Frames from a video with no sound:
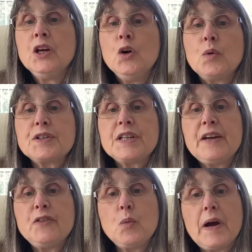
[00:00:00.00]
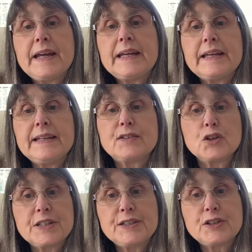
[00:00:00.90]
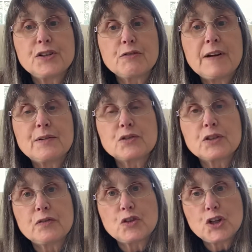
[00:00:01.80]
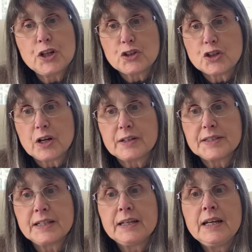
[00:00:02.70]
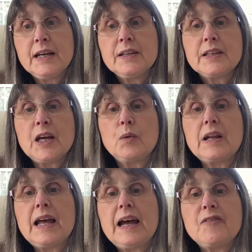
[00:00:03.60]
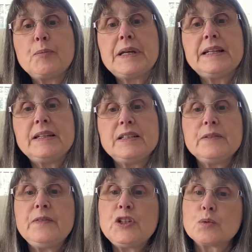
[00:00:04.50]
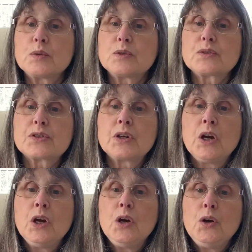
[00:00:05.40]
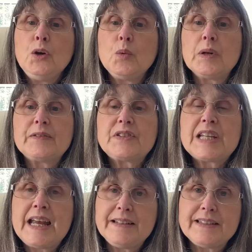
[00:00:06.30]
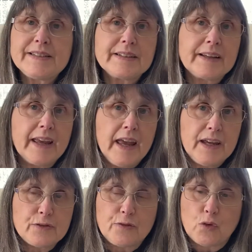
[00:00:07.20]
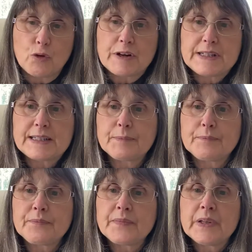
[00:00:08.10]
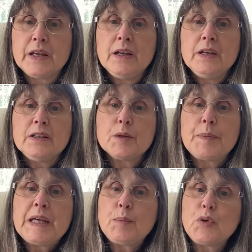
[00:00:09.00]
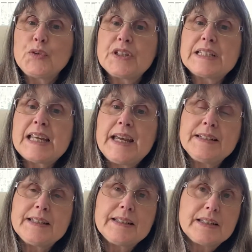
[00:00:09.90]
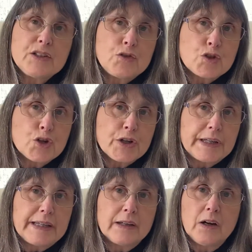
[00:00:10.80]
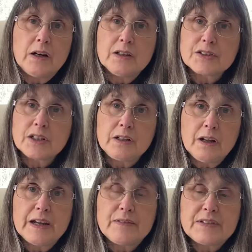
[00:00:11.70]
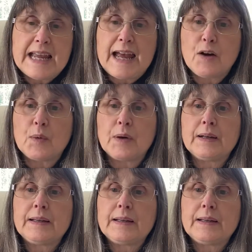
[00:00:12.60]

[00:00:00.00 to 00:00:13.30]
Whatever way it got into the grounds of the churchyard, there will have been individuals who will have tended and cared for it. The people that tended this tree aren't alive now,